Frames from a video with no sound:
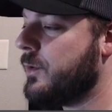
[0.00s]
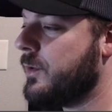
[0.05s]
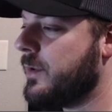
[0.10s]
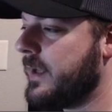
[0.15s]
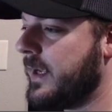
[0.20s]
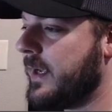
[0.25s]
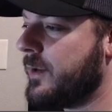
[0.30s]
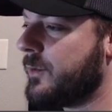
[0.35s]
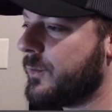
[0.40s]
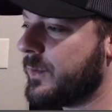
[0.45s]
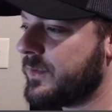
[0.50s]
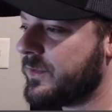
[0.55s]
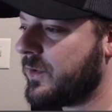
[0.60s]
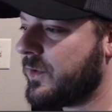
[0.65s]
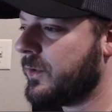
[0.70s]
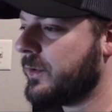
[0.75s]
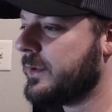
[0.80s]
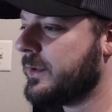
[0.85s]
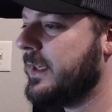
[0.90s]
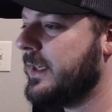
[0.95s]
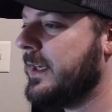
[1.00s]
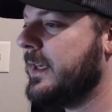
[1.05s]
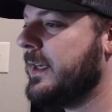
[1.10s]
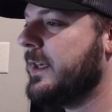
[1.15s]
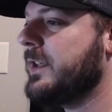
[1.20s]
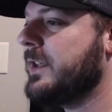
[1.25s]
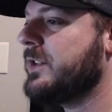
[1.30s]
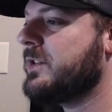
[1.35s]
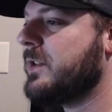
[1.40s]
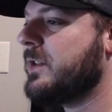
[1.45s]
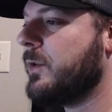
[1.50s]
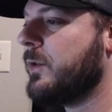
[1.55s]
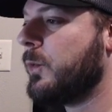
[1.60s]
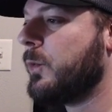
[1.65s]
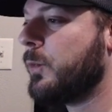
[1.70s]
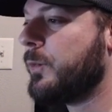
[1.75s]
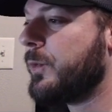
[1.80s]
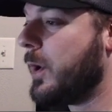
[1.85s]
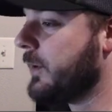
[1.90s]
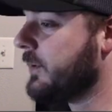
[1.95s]
the end result.
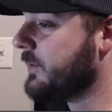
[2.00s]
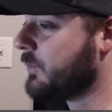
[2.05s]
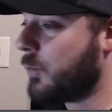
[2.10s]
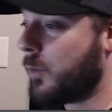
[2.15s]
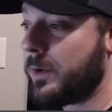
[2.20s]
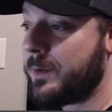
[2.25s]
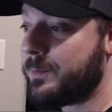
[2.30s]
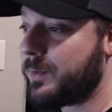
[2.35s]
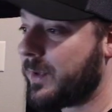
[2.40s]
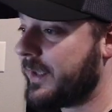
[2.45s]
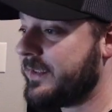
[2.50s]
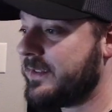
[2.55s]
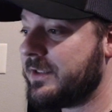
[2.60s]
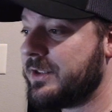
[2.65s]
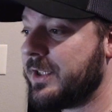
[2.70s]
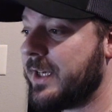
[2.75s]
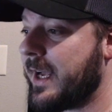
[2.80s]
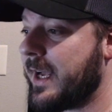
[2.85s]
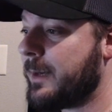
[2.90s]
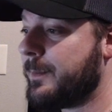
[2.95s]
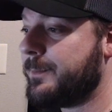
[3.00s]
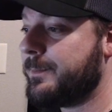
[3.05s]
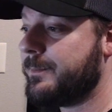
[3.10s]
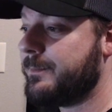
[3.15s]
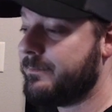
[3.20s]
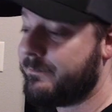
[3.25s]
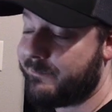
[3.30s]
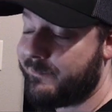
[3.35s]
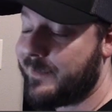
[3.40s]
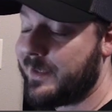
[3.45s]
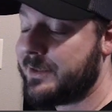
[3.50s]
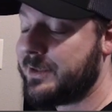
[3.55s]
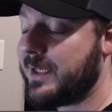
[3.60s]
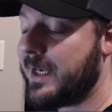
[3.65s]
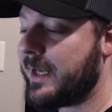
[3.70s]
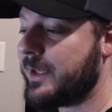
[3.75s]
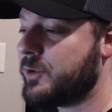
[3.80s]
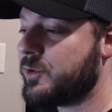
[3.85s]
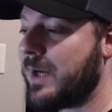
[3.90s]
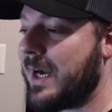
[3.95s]
So there's one place that you got to that you
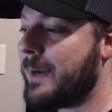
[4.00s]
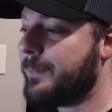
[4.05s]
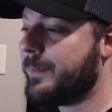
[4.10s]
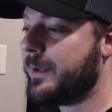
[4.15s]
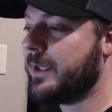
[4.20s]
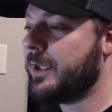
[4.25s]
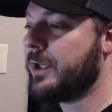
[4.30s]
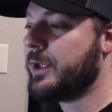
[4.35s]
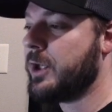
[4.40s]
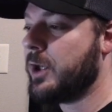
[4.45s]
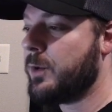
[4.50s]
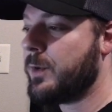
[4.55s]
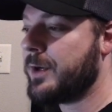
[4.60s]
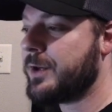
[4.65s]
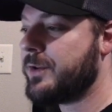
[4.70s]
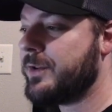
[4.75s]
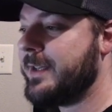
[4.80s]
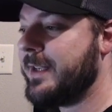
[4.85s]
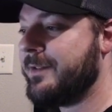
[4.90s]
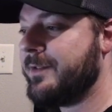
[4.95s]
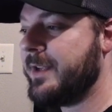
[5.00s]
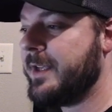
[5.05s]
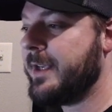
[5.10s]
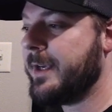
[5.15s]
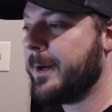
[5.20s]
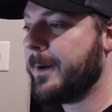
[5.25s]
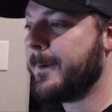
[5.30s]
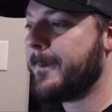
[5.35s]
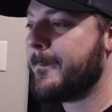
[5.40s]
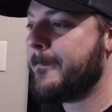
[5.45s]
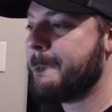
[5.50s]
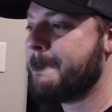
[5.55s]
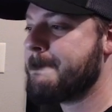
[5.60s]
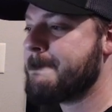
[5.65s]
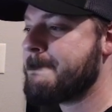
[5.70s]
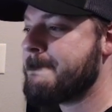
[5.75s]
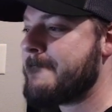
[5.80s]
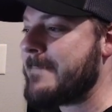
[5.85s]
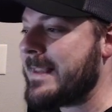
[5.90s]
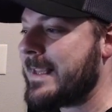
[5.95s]
got to drop it. You go under Divi here,
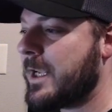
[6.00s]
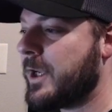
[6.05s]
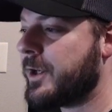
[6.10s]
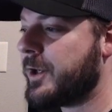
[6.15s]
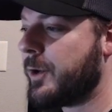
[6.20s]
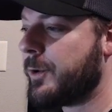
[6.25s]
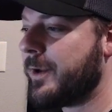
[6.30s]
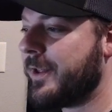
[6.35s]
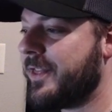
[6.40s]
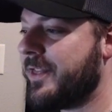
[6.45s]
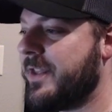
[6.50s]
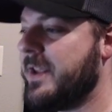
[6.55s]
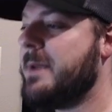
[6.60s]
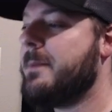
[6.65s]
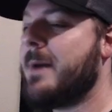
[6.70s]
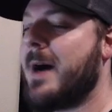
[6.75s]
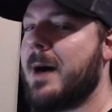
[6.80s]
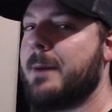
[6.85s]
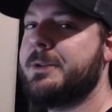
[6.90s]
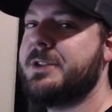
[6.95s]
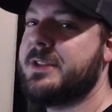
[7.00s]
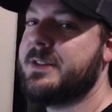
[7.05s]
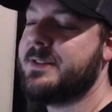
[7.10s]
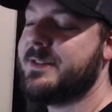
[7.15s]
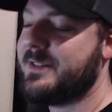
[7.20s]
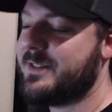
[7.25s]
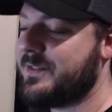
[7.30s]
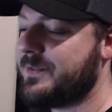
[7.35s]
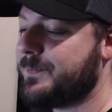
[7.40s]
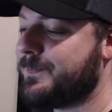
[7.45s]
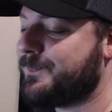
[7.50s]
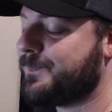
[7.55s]
go to theme options,